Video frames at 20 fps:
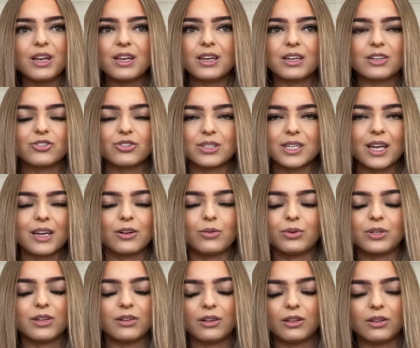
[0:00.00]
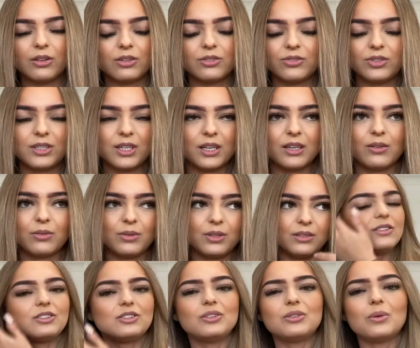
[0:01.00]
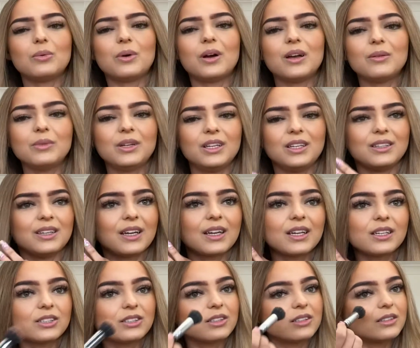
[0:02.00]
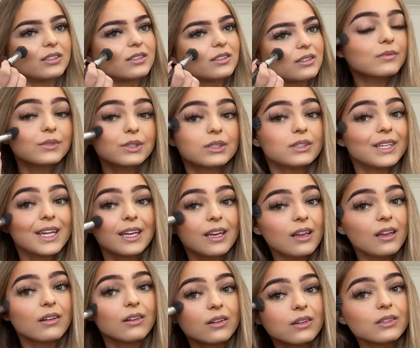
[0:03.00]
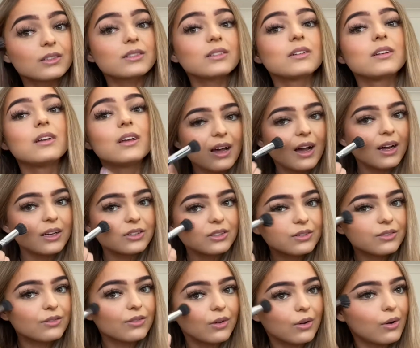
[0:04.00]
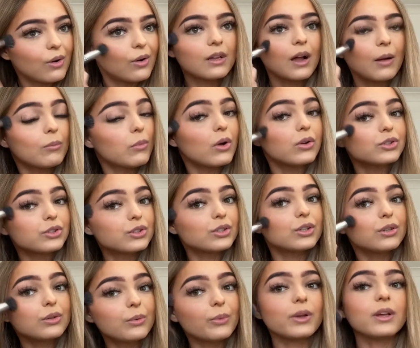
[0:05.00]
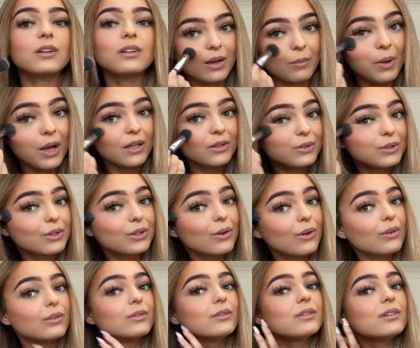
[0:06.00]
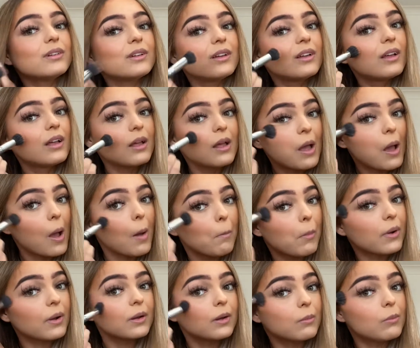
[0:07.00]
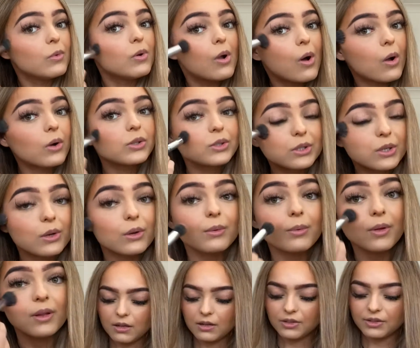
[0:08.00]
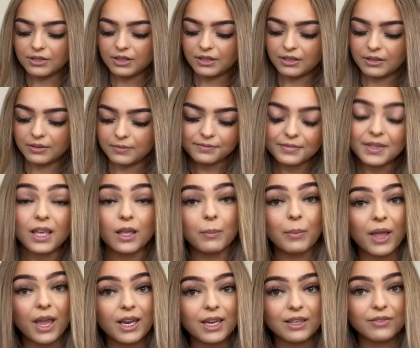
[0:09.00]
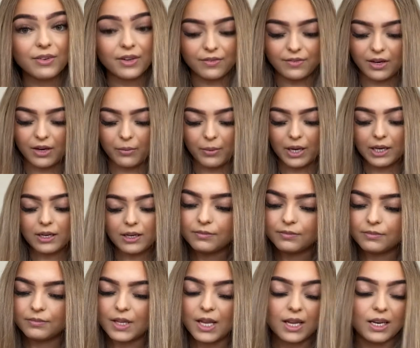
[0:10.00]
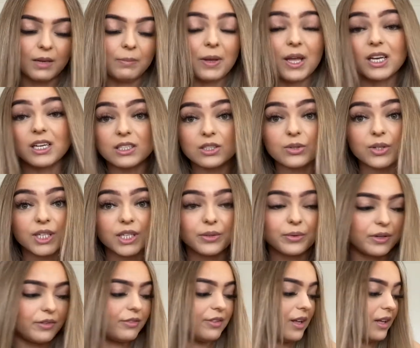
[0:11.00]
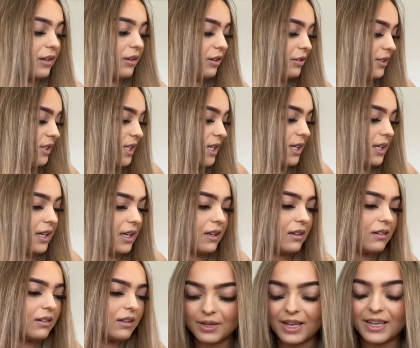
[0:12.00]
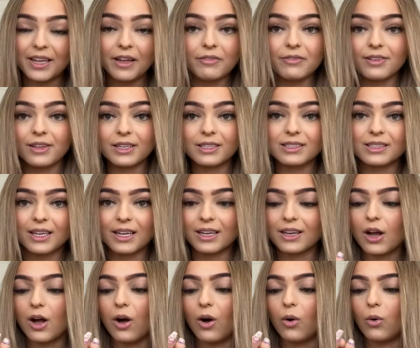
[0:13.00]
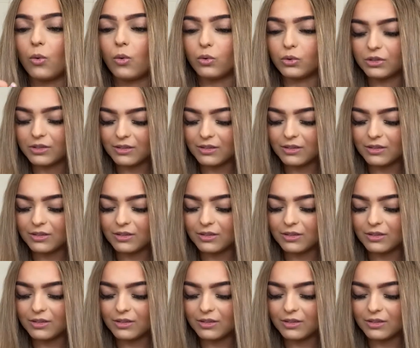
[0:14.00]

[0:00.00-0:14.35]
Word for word: an extra 10 quid on a lottery ticket, do you know what I mean? Like, it's just, just idiots. I just thought, I'm not stupid. I might look young, but I am not stupid. So he paid his 50 quid and he paid his 20 quid for that lottery ticket. I have this like old,